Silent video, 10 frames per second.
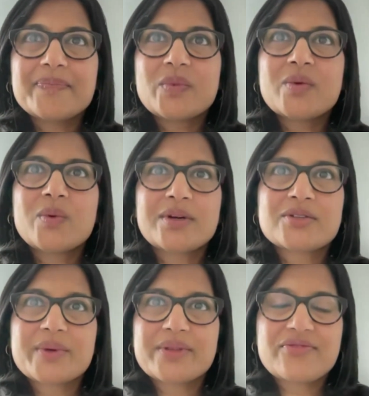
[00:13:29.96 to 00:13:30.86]
we
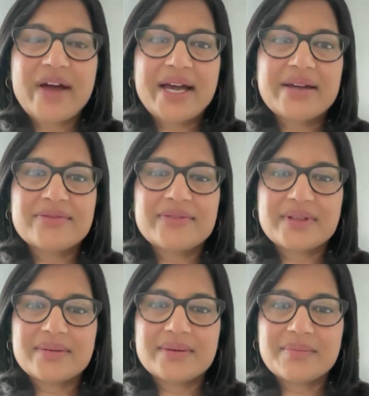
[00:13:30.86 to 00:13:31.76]
worked with 5
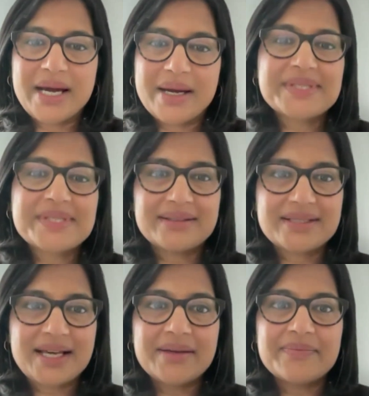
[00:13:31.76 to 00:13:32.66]
moms at a
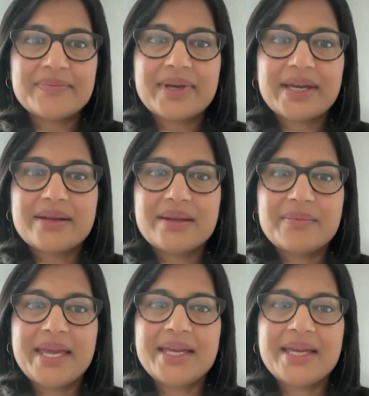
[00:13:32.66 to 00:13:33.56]
time and
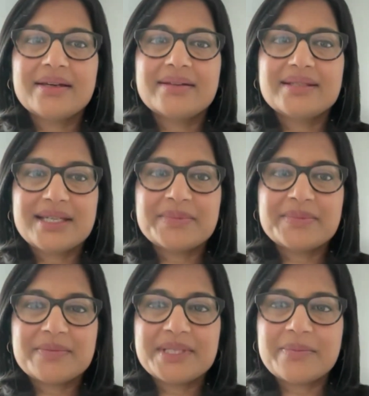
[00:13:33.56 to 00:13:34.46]
made a
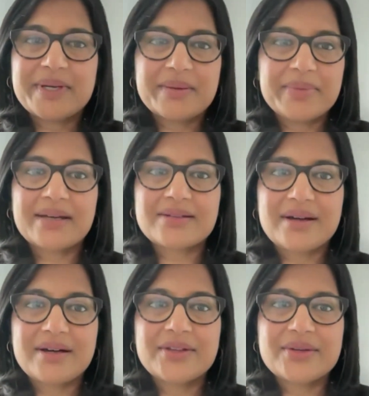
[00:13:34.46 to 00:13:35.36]
deep impact
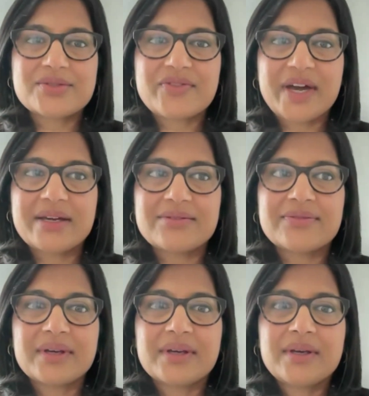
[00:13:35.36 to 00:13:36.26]
on those
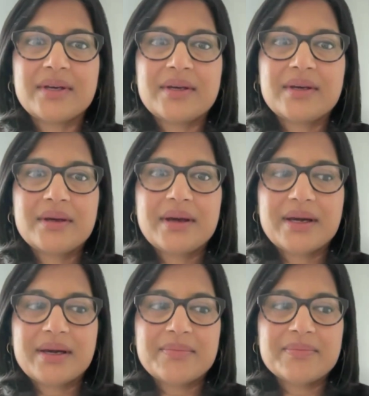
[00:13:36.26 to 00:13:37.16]
5
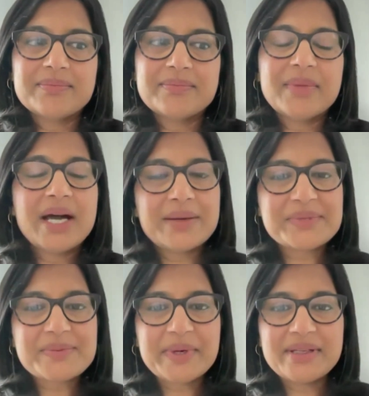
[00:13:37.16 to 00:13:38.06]

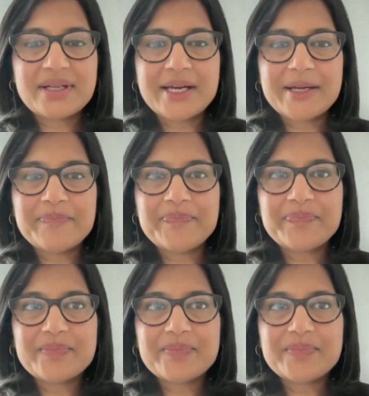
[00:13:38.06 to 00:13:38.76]
moms. But I